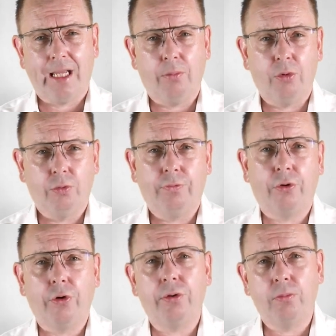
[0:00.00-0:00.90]
And we'll go
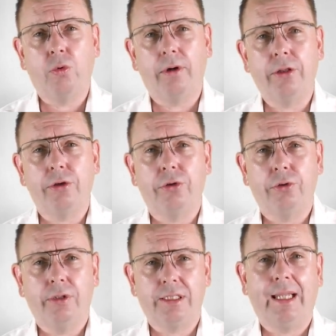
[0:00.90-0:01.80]
further more
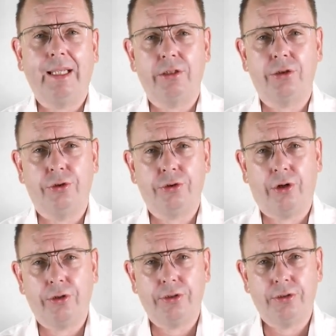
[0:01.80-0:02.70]
into the sliding
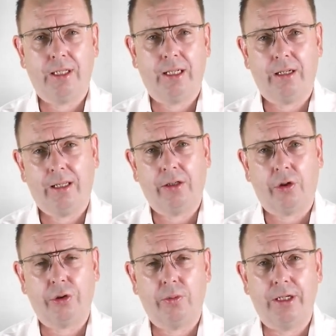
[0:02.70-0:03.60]
surcharges at
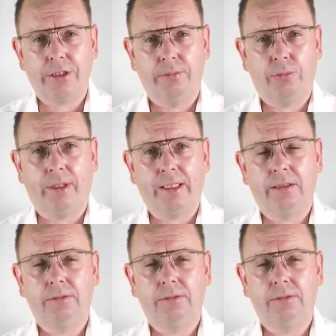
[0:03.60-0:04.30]
another question point.